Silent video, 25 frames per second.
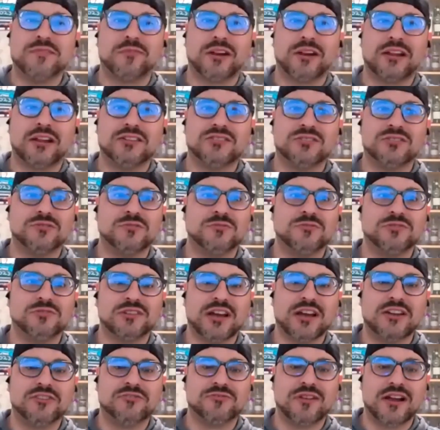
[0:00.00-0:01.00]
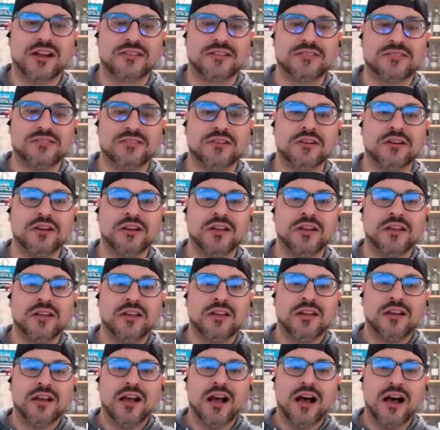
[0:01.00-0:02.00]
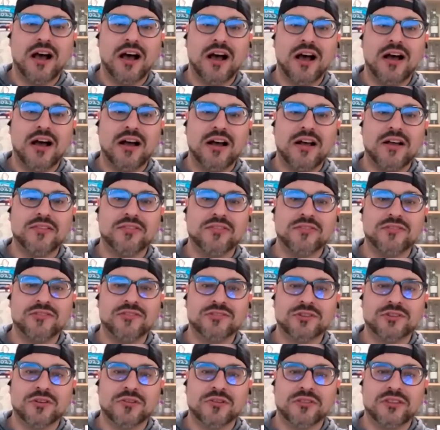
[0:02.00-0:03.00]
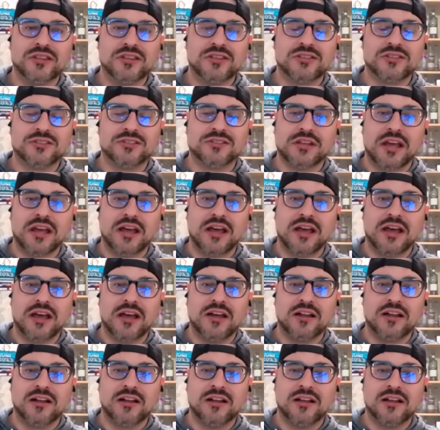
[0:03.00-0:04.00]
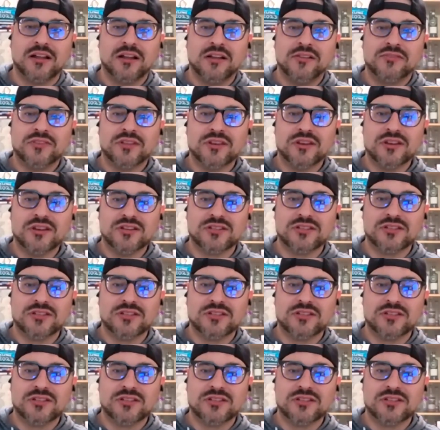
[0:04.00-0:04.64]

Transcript: before I get too sidetracked here. Uh, so this uh, mm. the